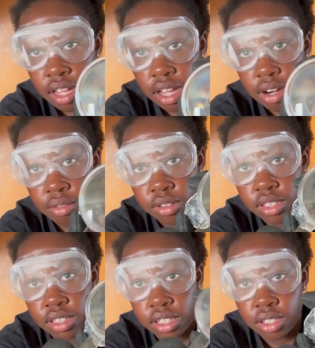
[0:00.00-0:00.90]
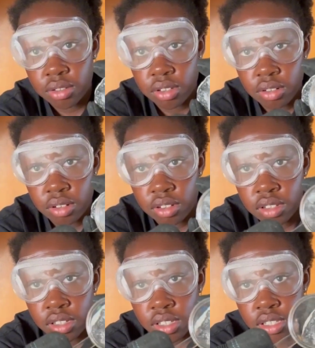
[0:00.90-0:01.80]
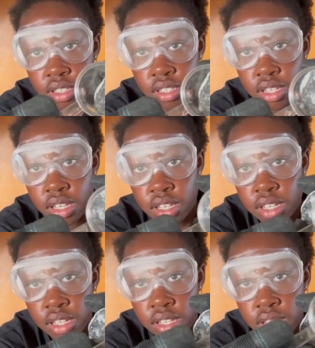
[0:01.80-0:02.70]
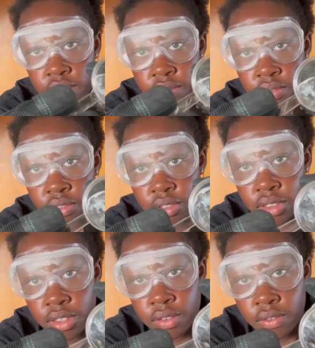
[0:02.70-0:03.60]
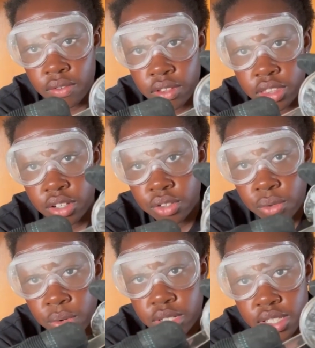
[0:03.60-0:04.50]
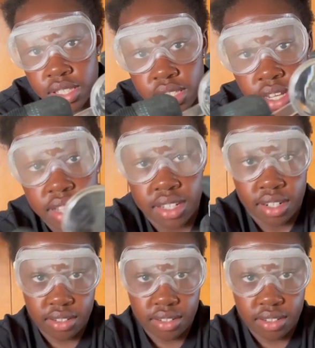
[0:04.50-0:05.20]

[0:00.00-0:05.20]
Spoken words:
I don't really think you could see, but there's quartz inside.